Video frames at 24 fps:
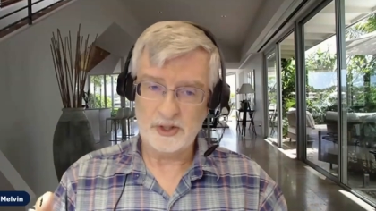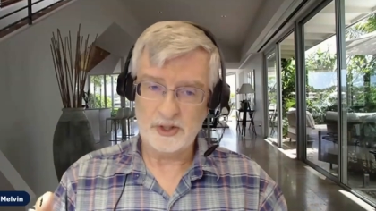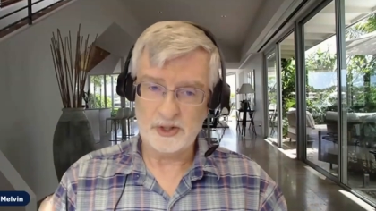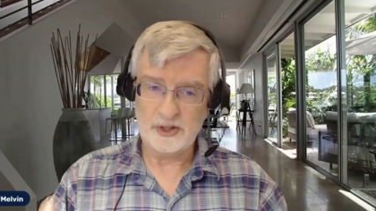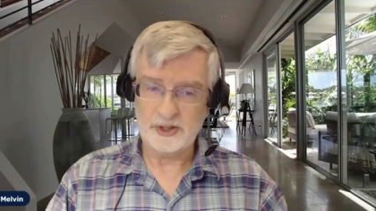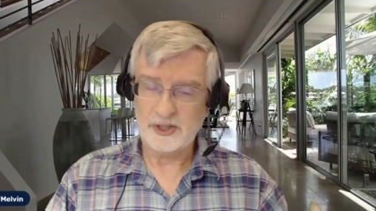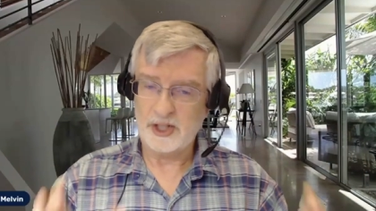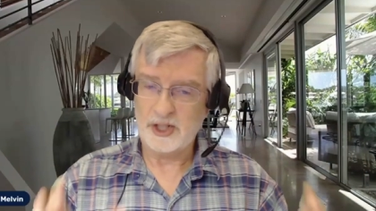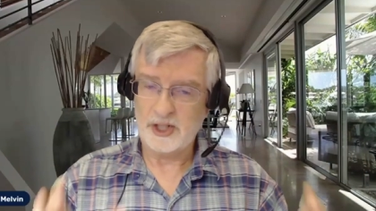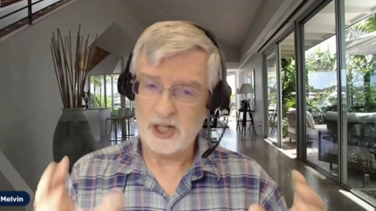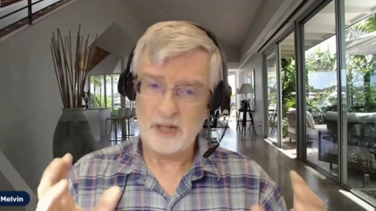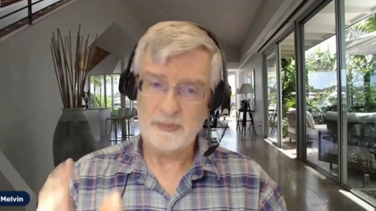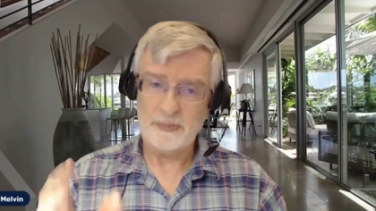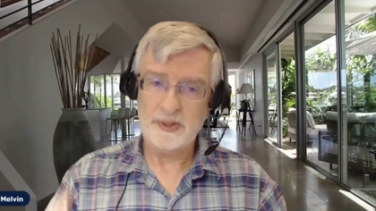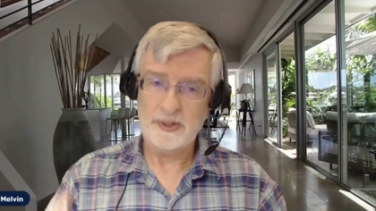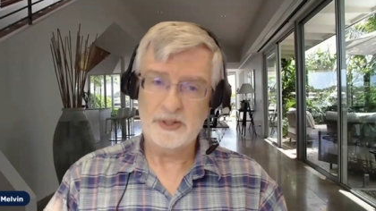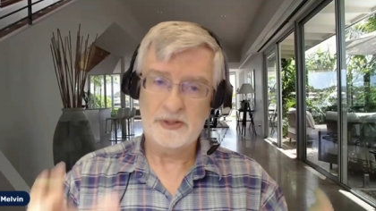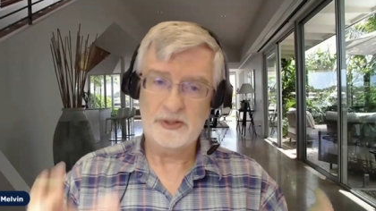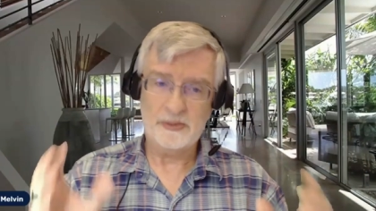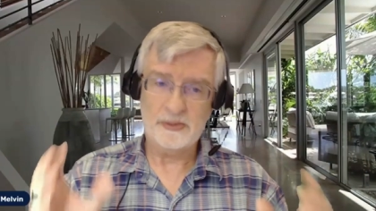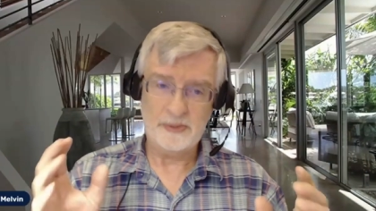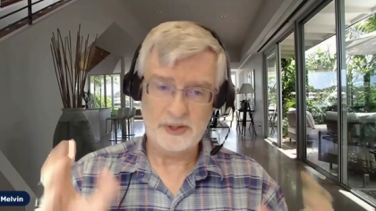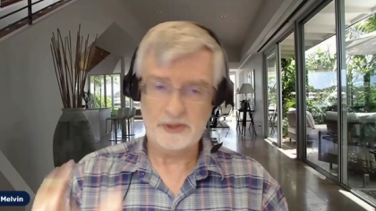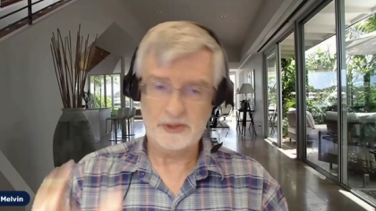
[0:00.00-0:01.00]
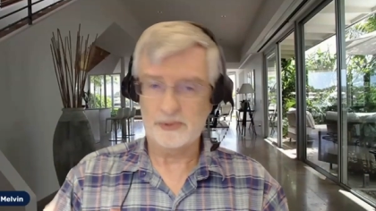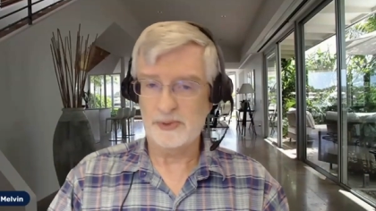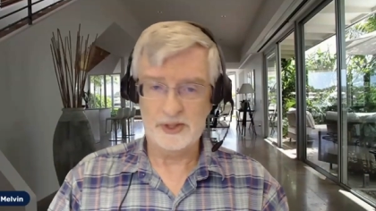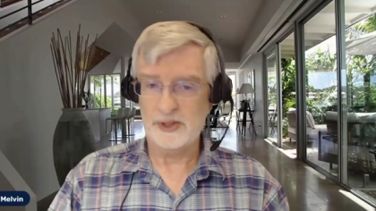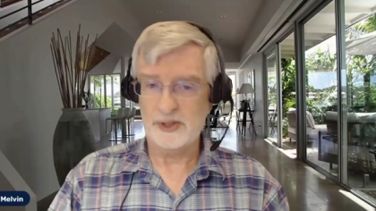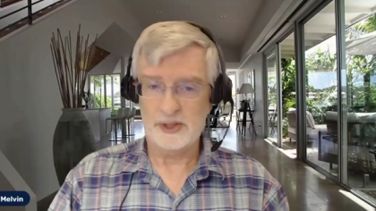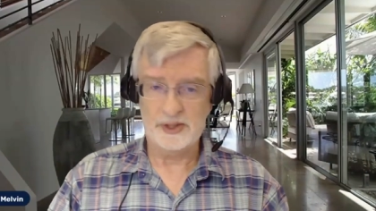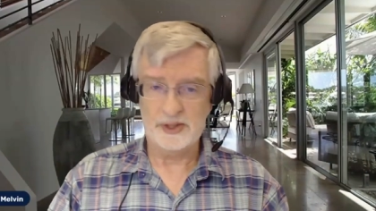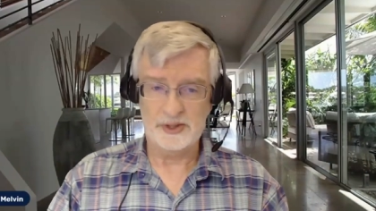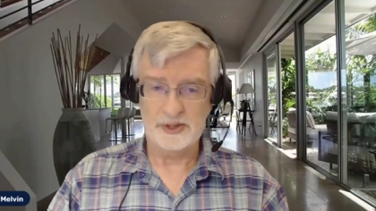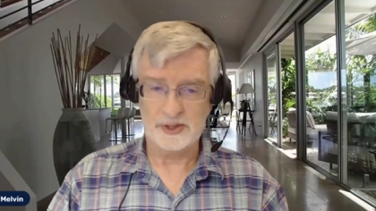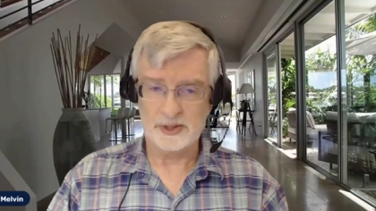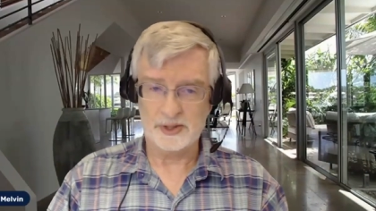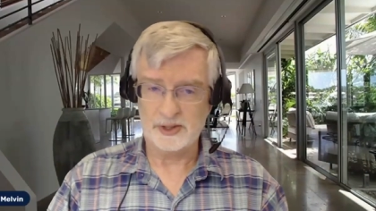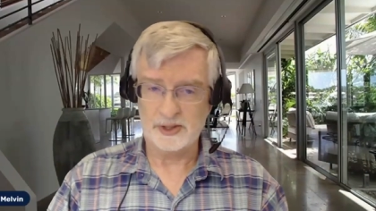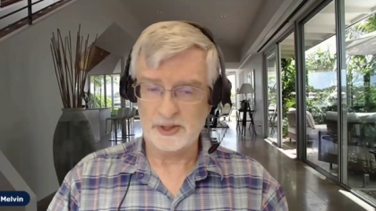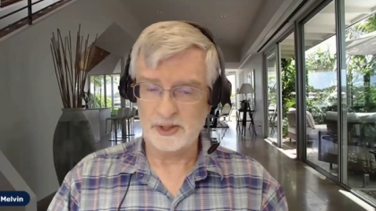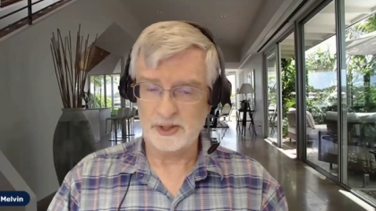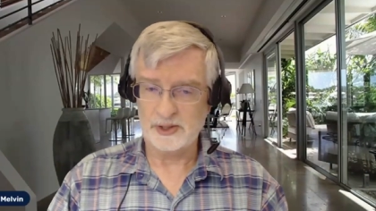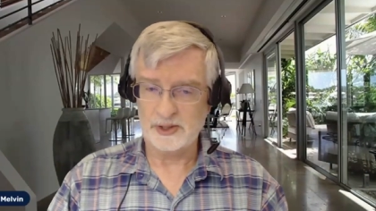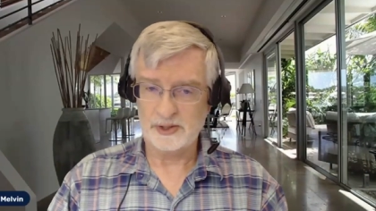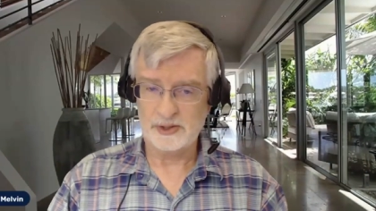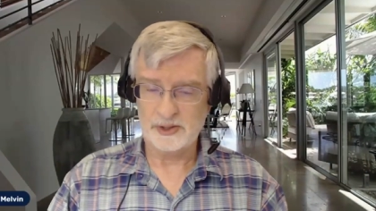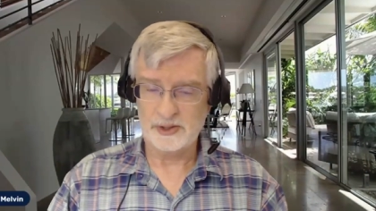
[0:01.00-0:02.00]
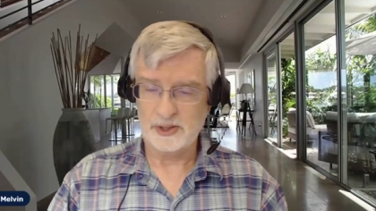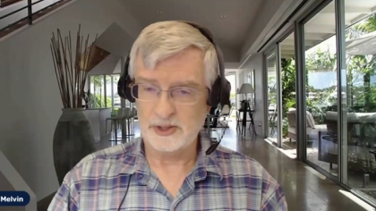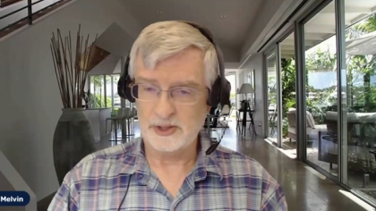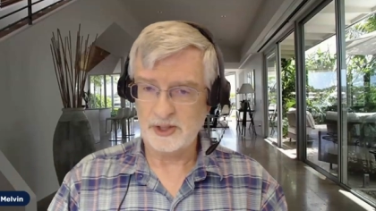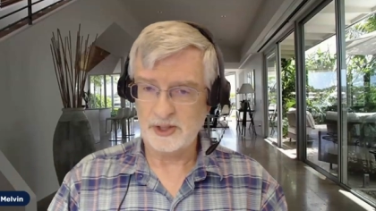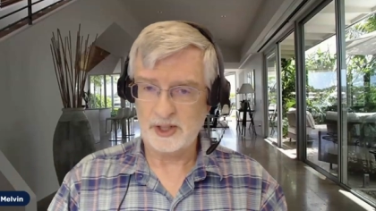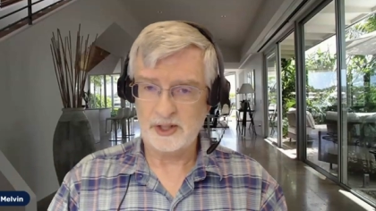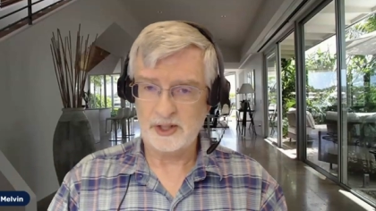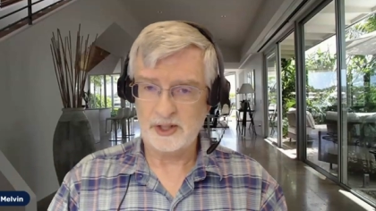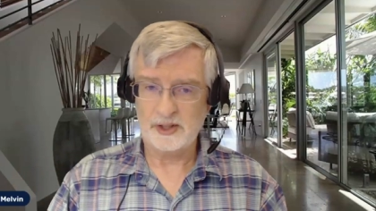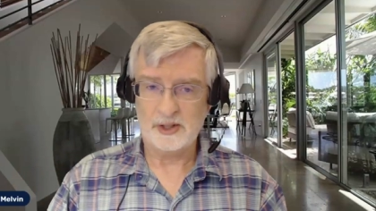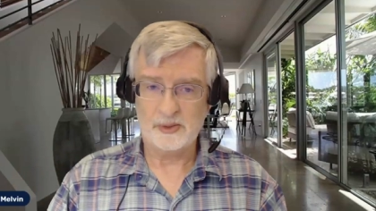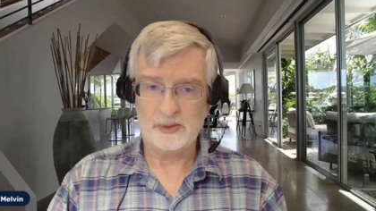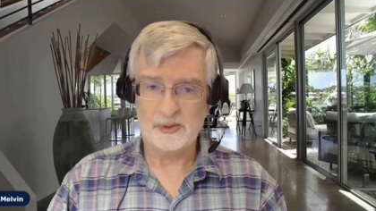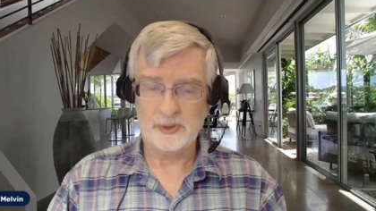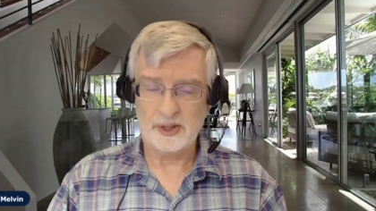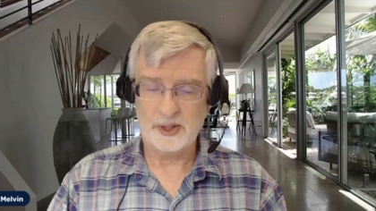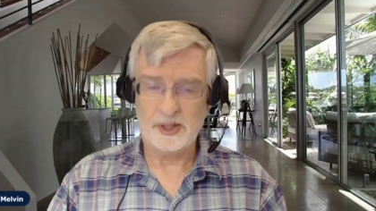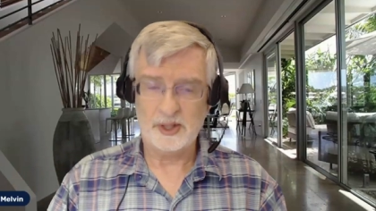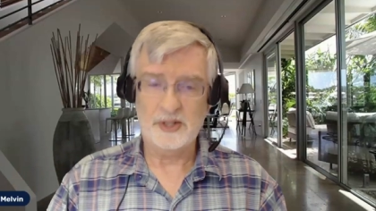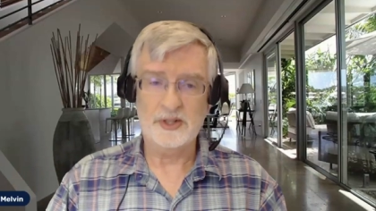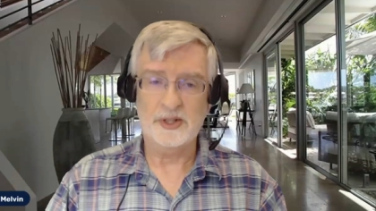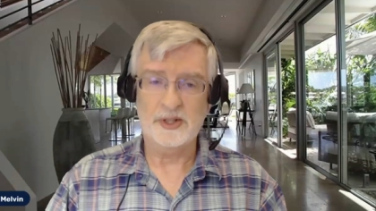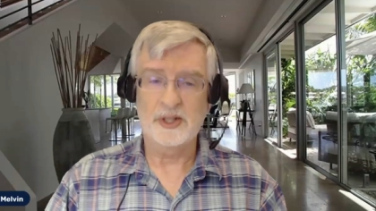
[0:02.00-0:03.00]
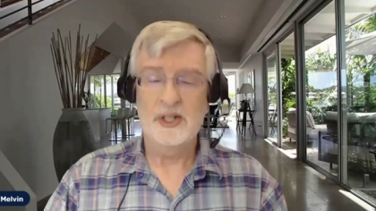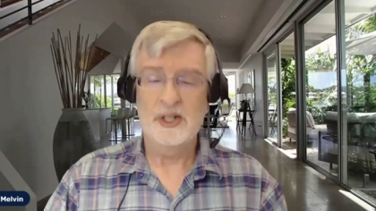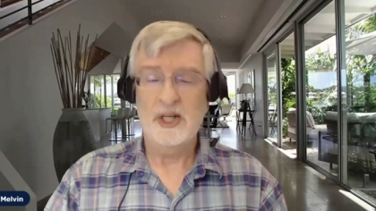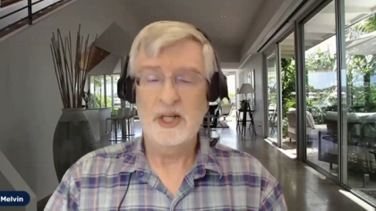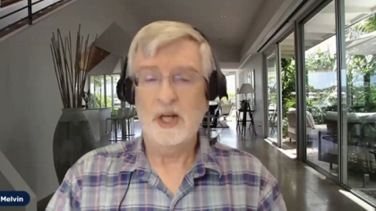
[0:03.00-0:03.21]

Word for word: because communism is a religion, a, a secular religion,